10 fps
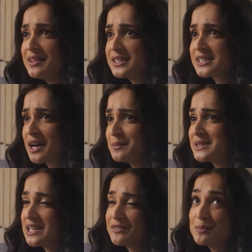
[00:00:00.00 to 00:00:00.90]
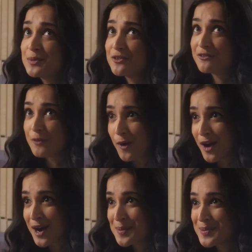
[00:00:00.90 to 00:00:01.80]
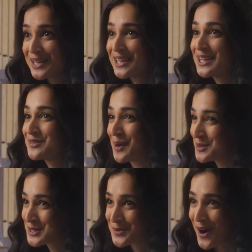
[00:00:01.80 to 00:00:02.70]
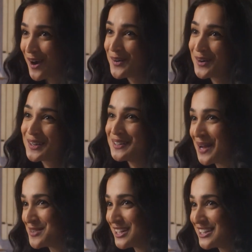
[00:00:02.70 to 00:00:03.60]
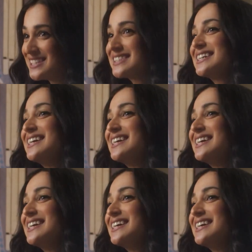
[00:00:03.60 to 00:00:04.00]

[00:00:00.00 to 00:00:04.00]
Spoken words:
This comes even before picking repertoire or collaborators.